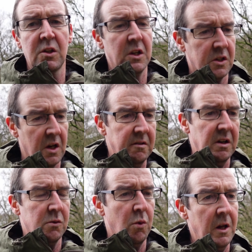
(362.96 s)
to this area
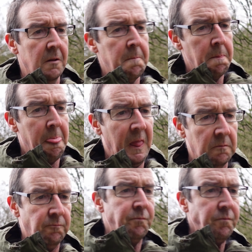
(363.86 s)
as well.
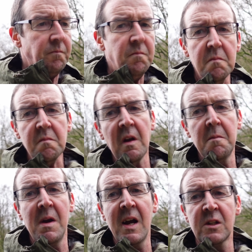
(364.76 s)

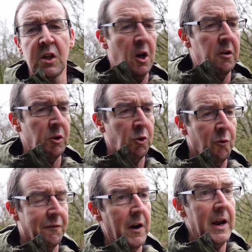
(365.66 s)
My Auntie Laura and Uncle
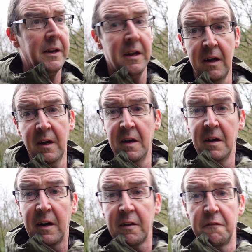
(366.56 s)
Fred
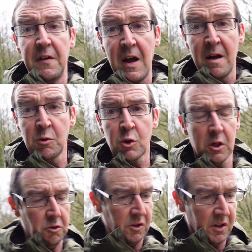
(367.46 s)
had a farm just
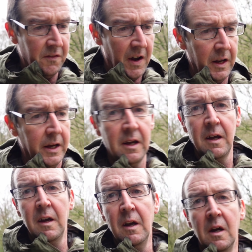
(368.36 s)
across the valley
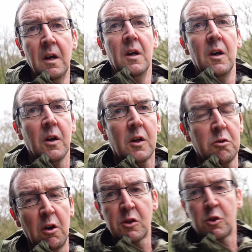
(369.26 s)
at
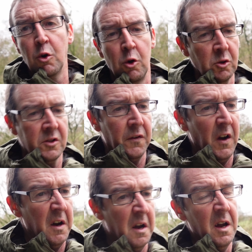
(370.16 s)
Crossstones for
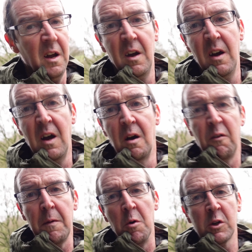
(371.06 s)

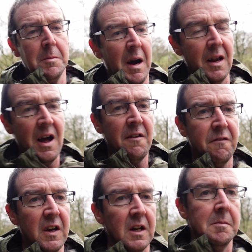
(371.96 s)
most of my life
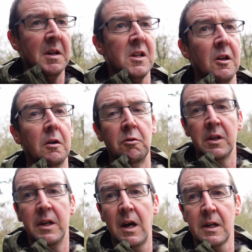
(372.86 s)
really. My Auntie Laura only
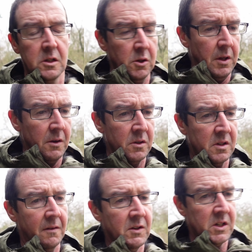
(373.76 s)
died in
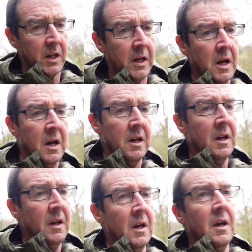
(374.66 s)
2017,
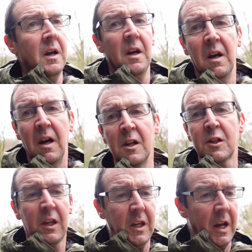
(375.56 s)
and as
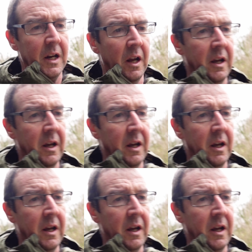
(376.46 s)
a kid